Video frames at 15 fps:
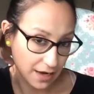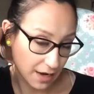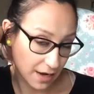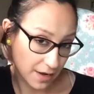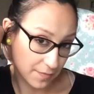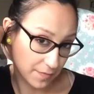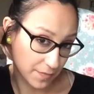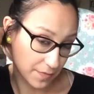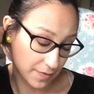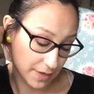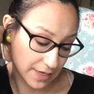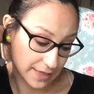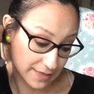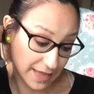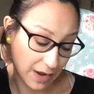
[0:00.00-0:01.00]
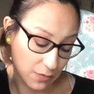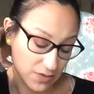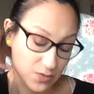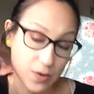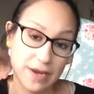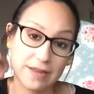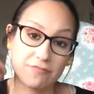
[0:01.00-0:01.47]
that
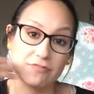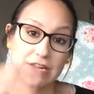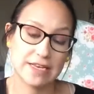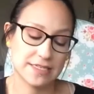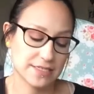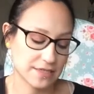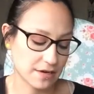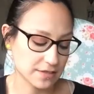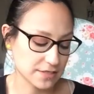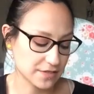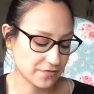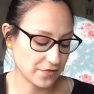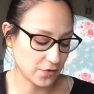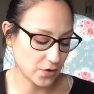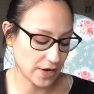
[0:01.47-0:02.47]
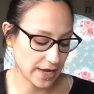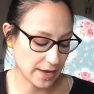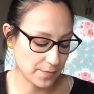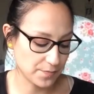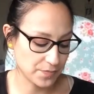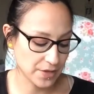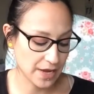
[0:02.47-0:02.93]
was when it really started for
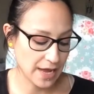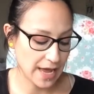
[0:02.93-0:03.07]
him.